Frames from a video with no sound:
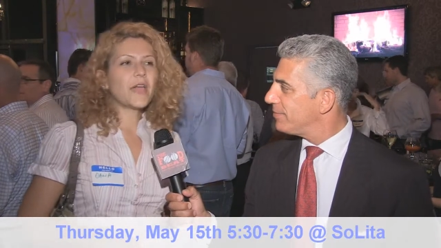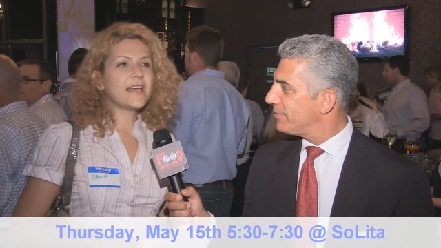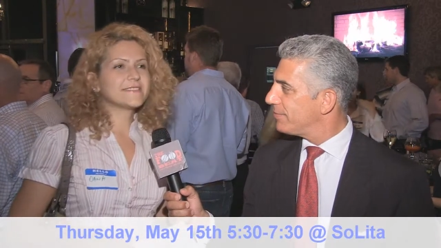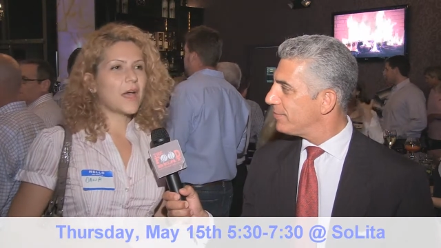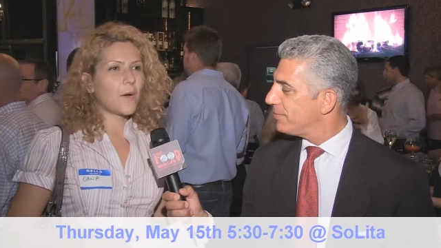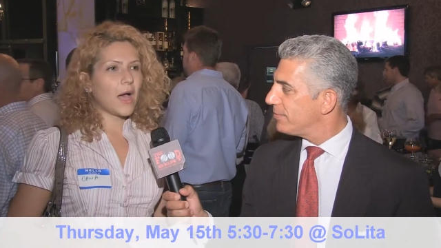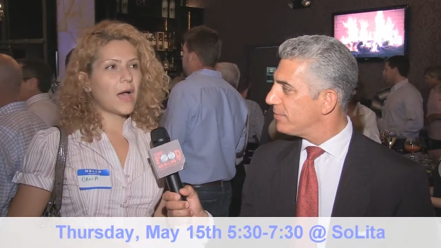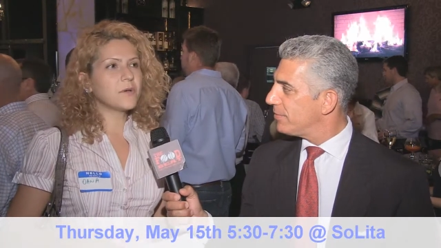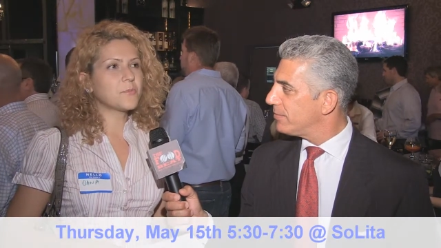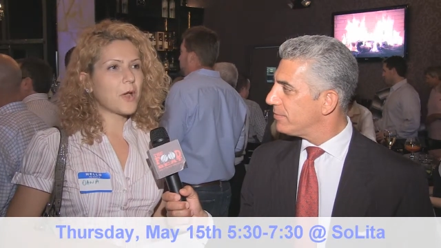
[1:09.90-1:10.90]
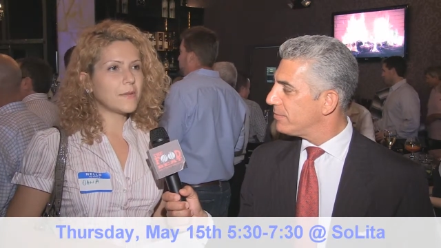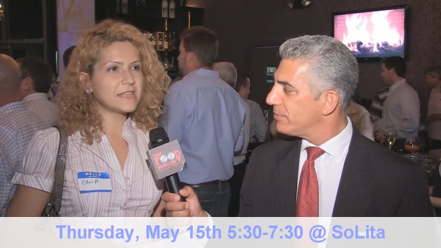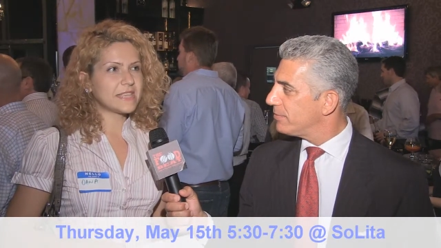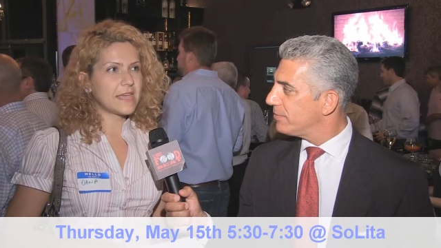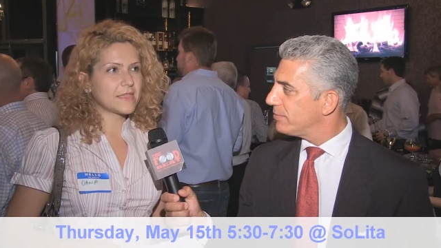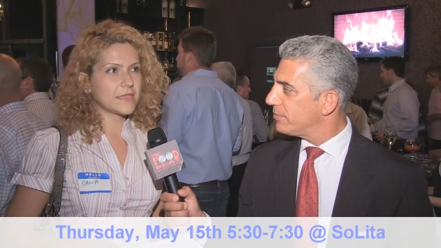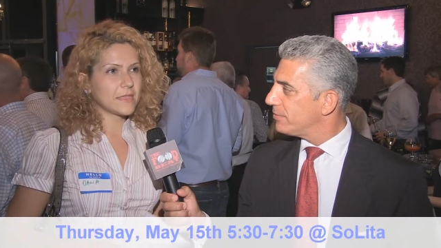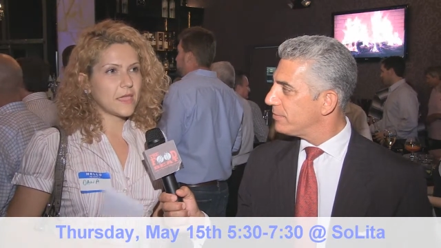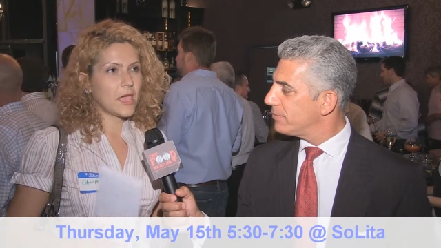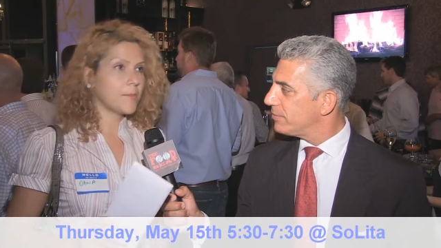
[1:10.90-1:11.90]
Speaker 1: okay, so I would probably take
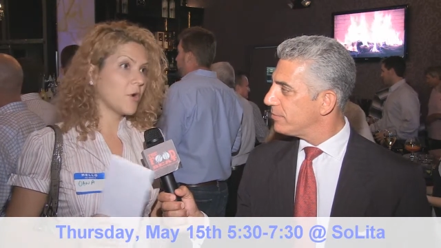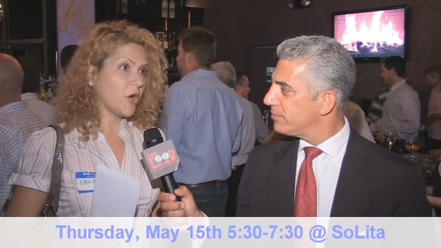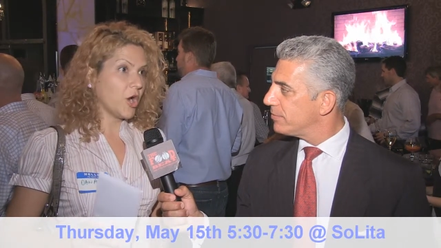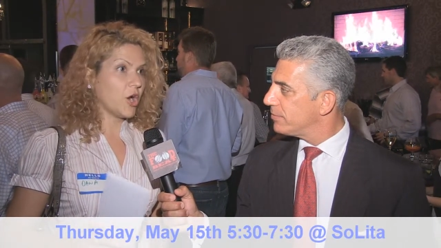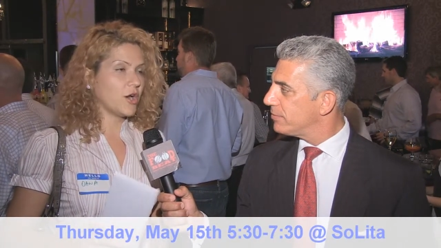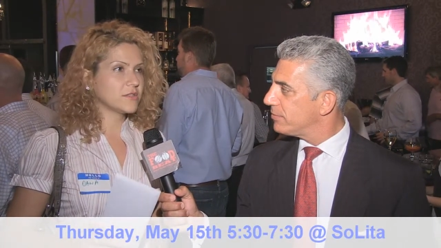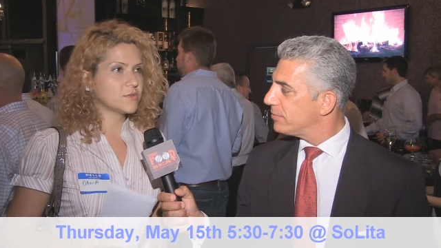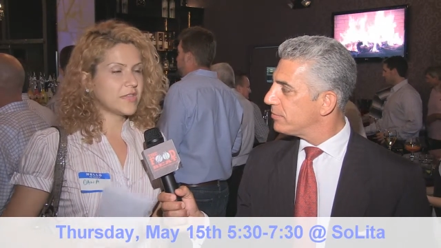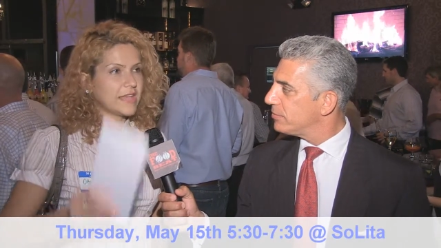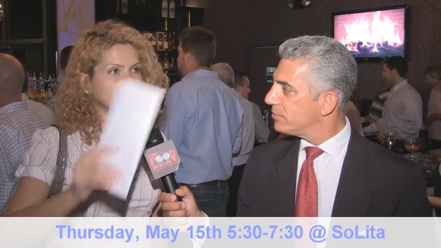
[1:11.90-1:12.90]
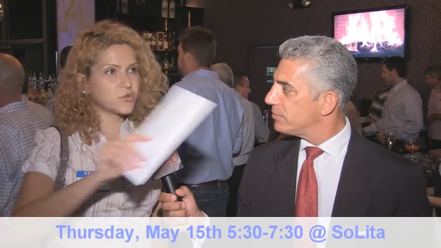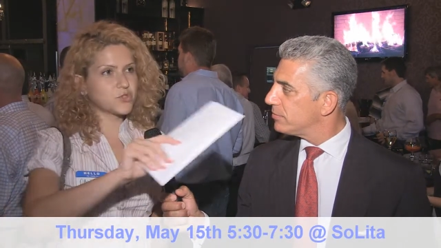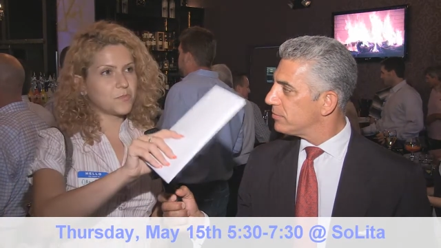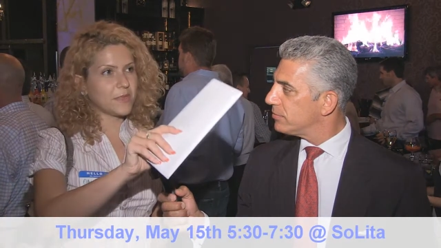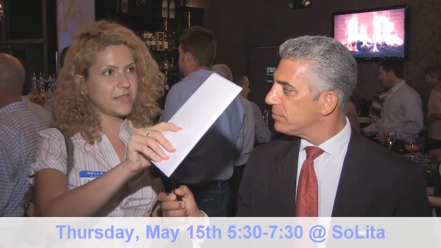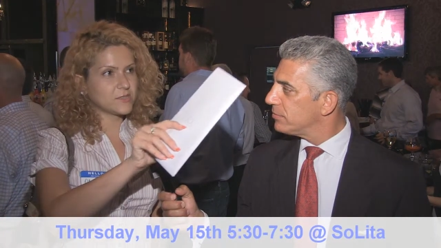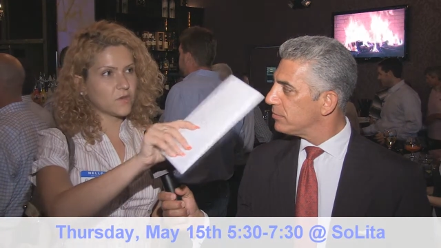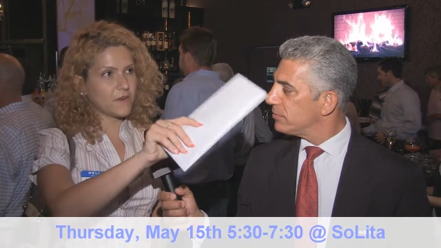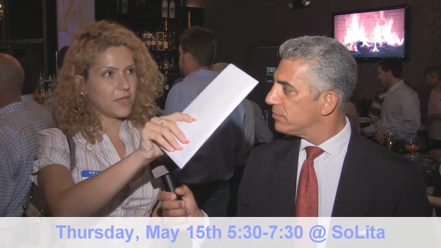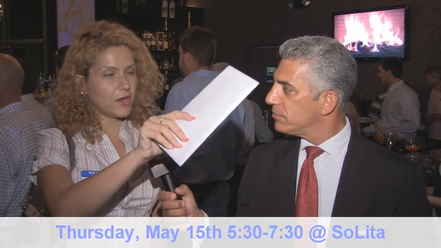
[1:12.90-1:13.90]
him or her to that sushi place
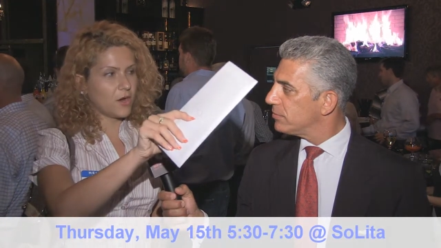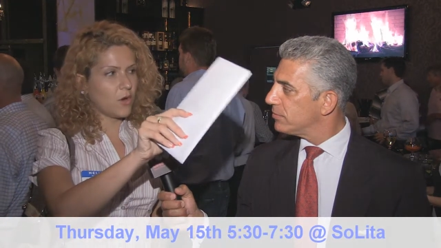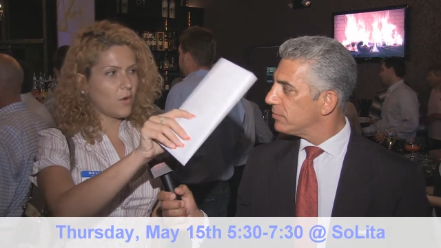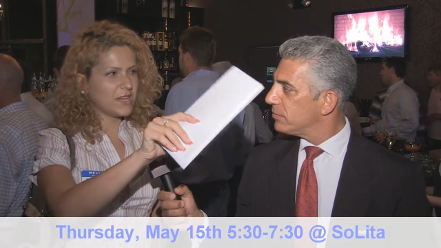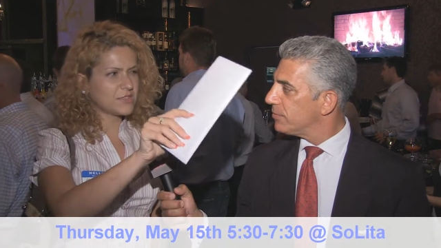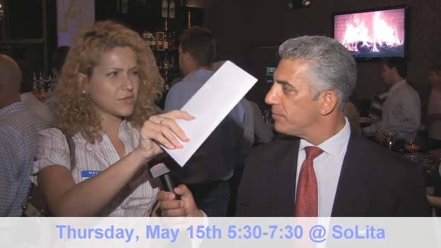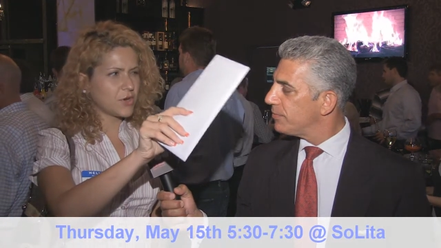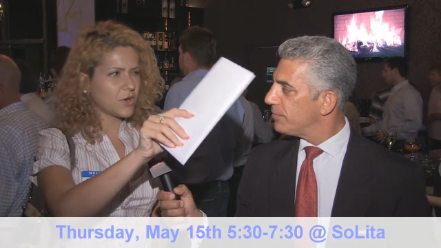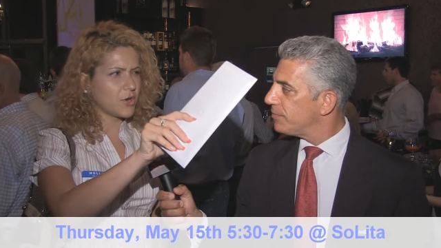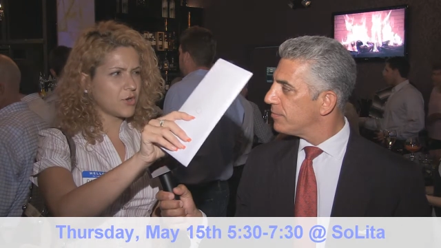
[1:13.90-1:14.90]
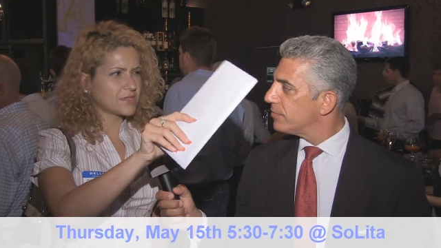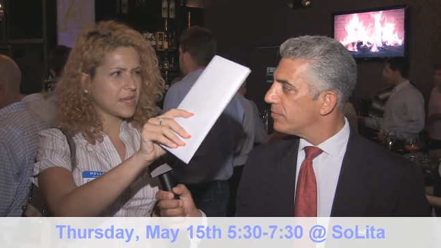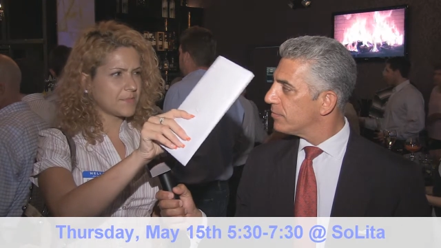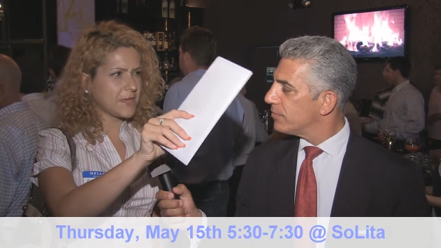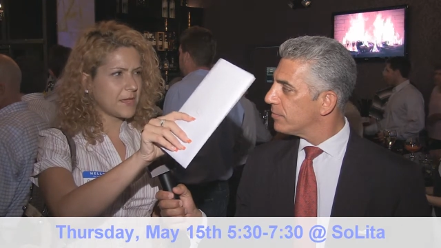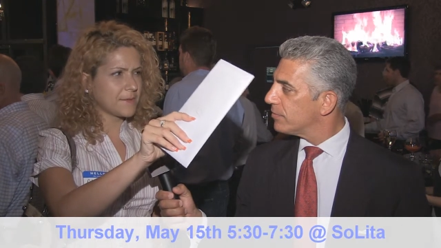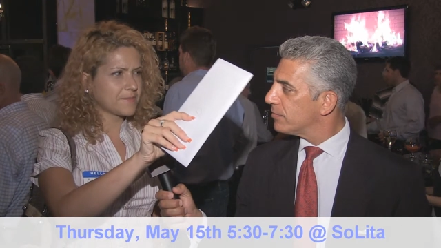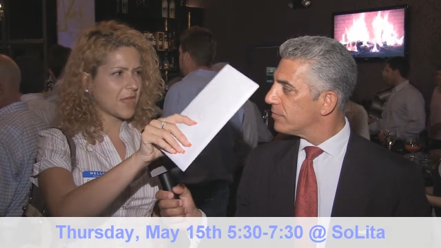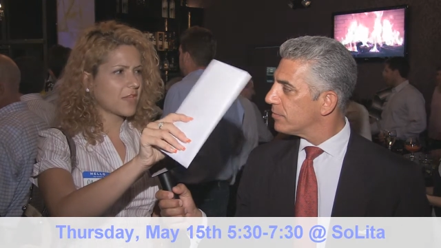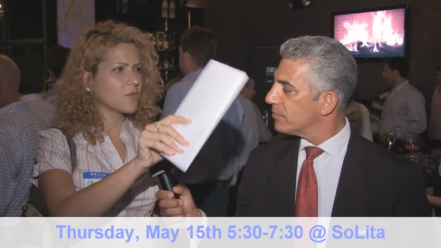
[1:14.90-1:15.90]
over here, Oyster or something.
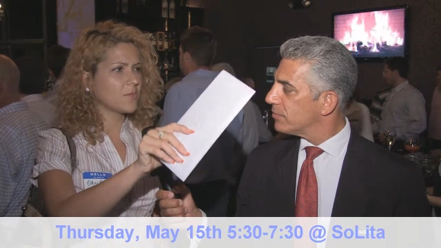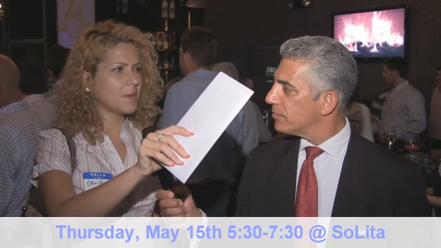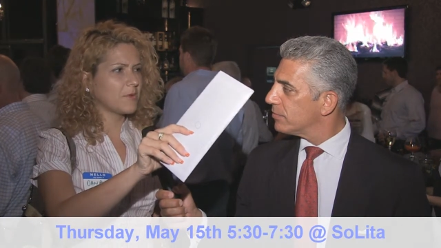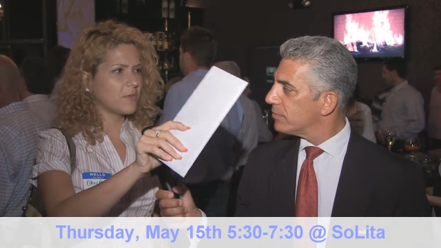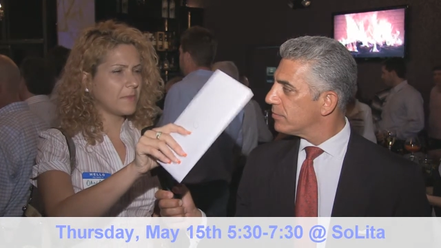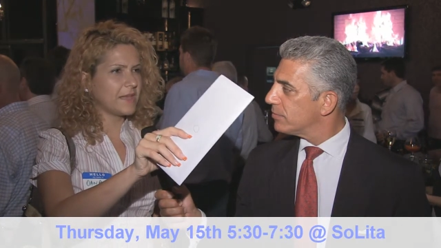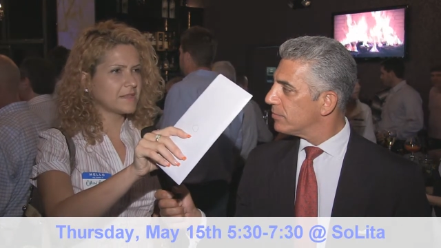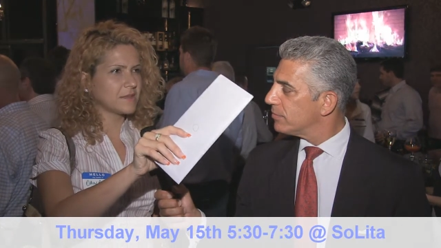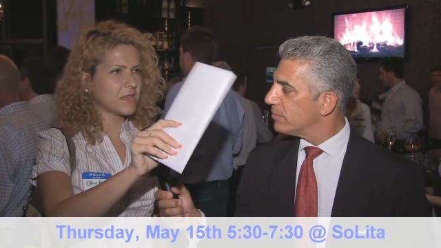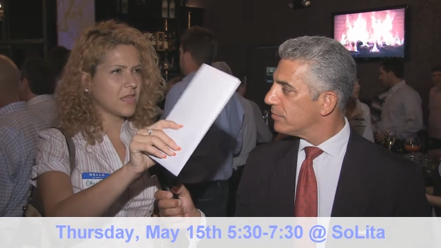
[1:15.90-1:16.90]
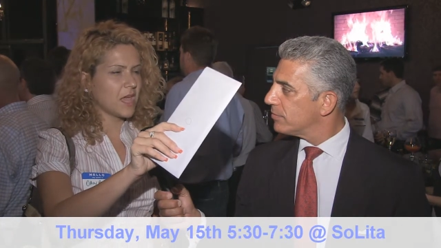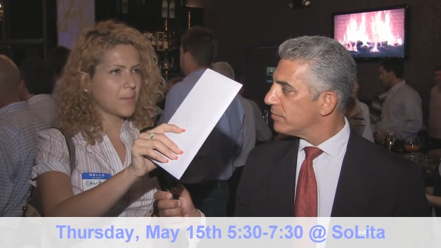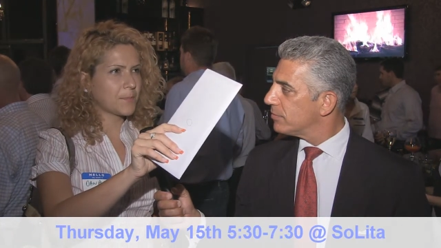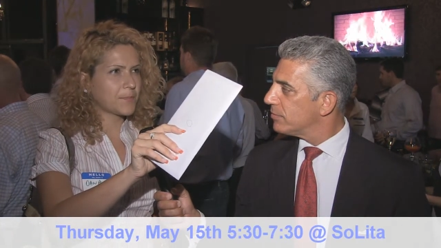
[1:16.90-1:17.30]
I can't remember the place, the name.